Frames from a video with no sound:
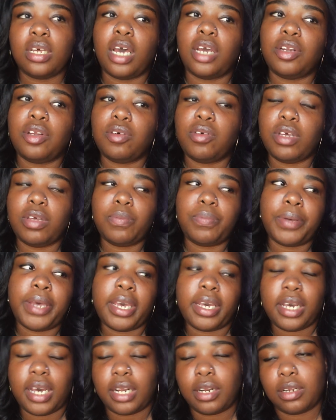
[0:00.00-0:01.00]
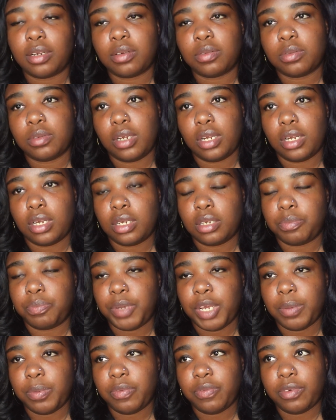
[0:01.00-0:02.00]
I know Impact got a
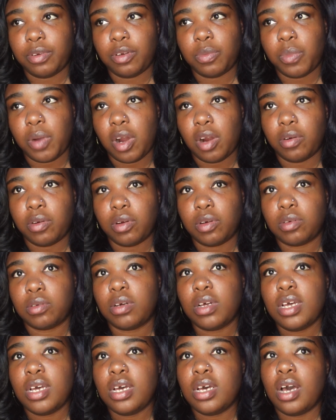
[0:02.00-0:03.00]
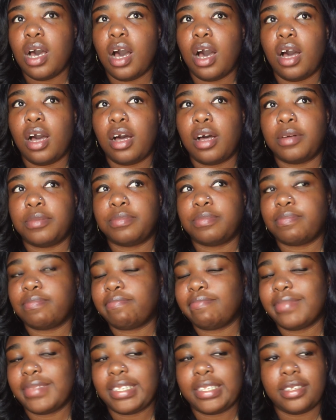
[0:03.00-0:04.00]
pay-per-view tomorrow.
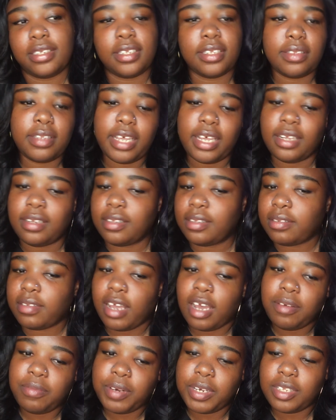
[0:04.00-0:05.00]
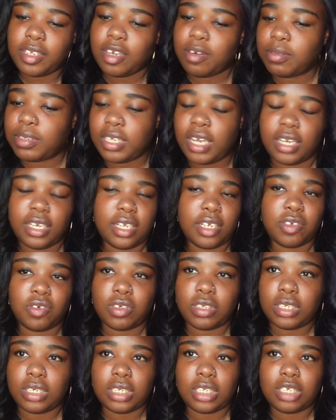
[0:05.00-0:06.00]
That right there was kind of
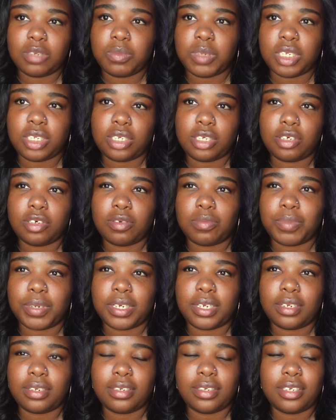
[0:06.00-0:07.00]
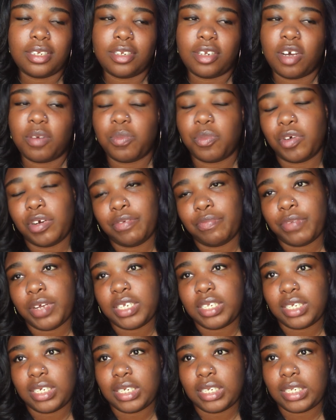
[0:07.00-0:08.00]
interesting to me too, but you know, I'm more
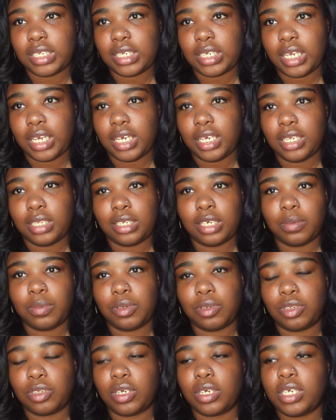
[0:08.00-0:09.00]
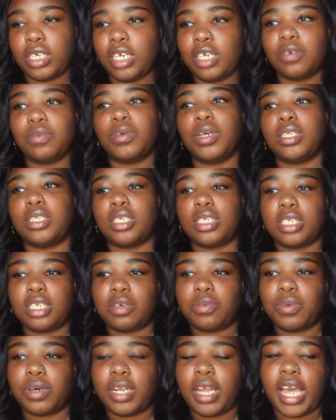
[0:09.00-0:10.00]
invested into AEW, so I can't wait to
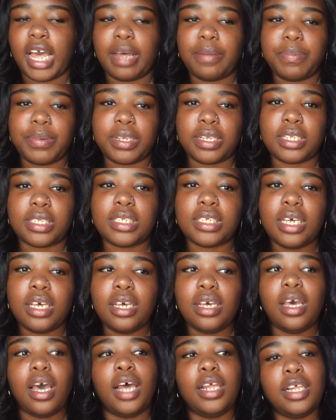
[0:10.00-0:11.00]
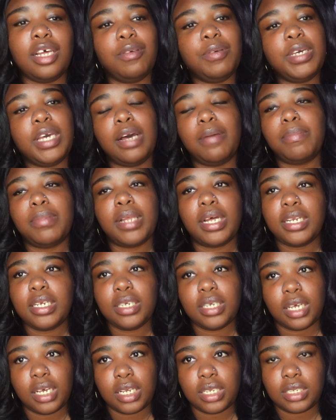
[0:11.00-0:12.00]
see what happens. And then we got Blood
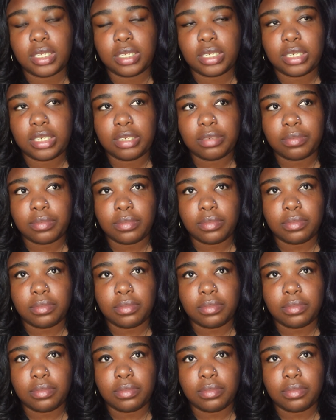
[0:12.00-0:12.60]
and Guts